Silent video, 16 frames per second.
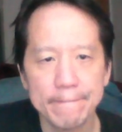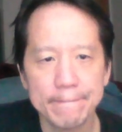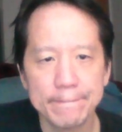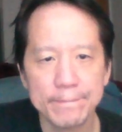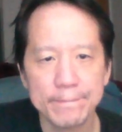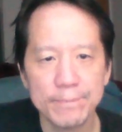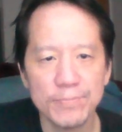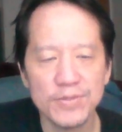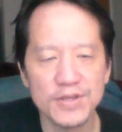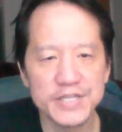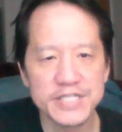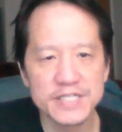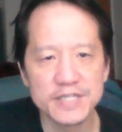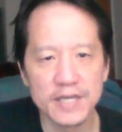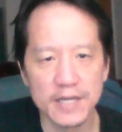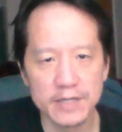
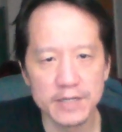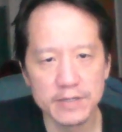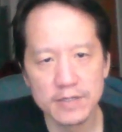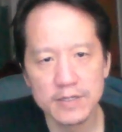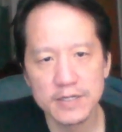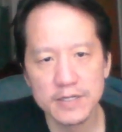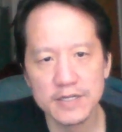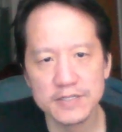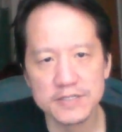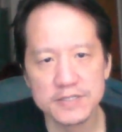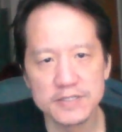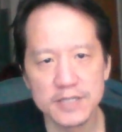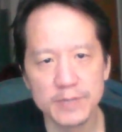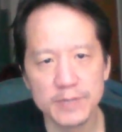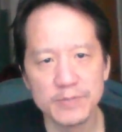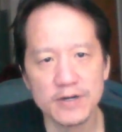This then is the
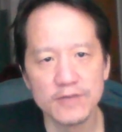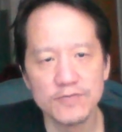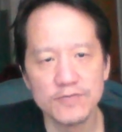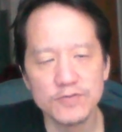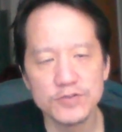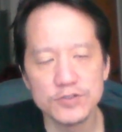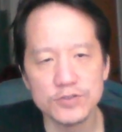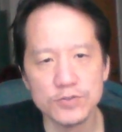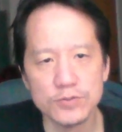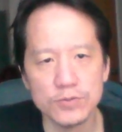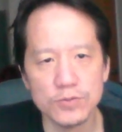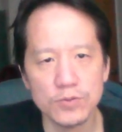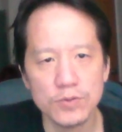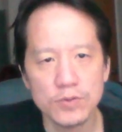sum of 2